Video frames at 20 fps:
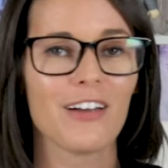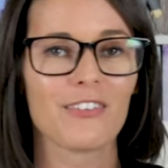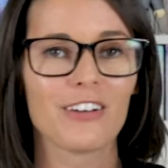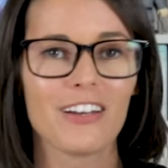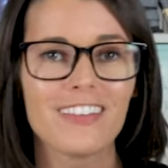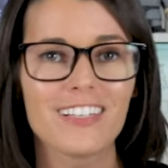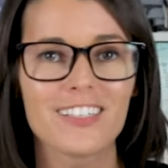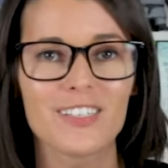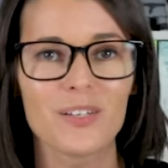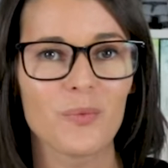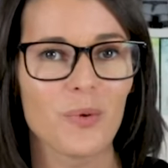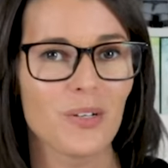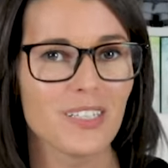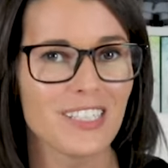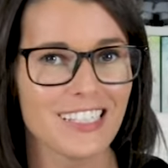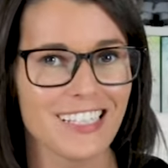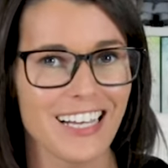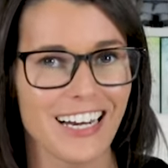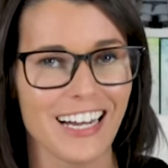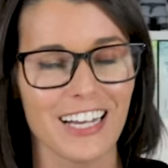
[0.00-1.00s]
I read this in
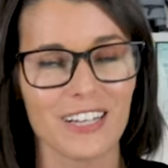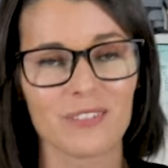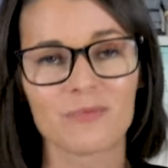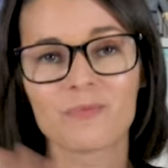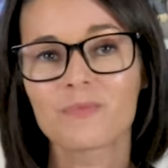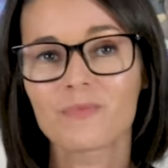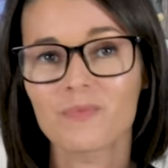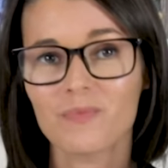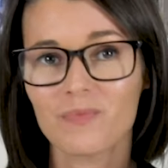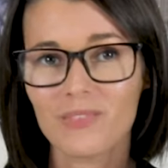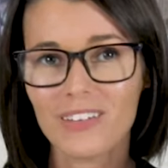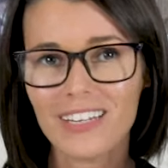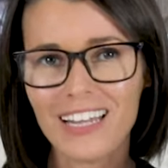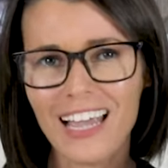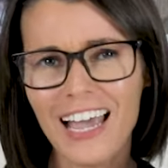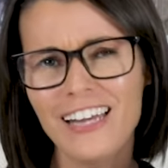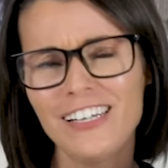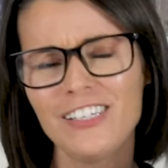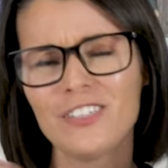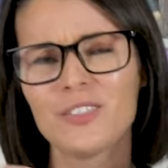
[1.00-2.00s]
one sitting,
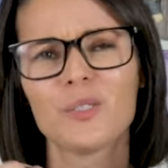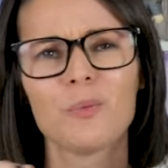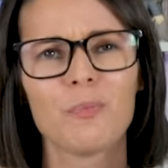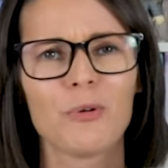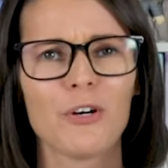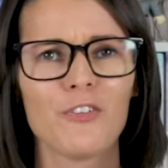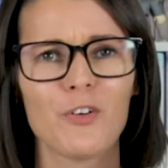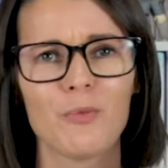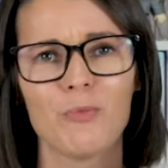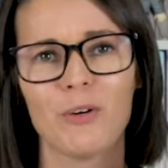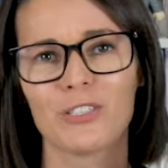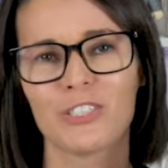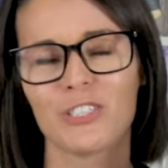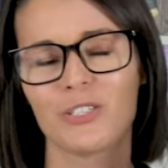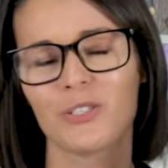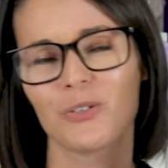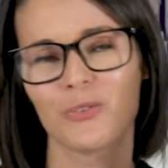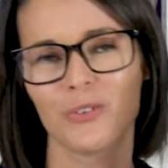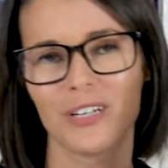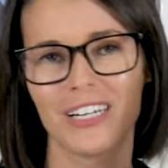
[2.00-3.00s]
and it's the perfect book
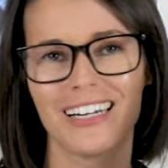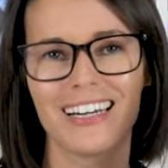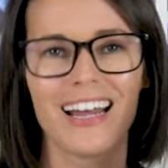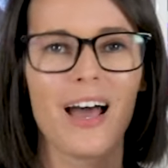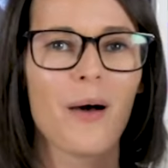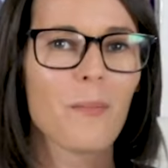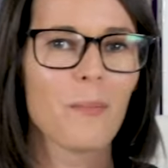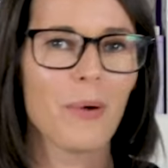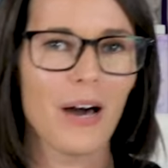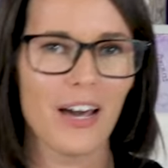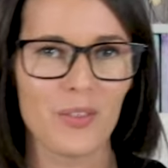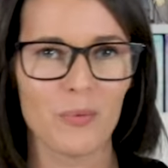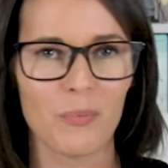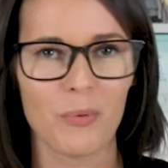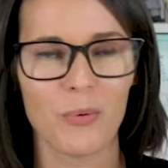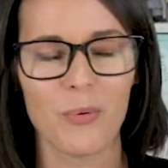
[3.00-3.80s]
just to read by the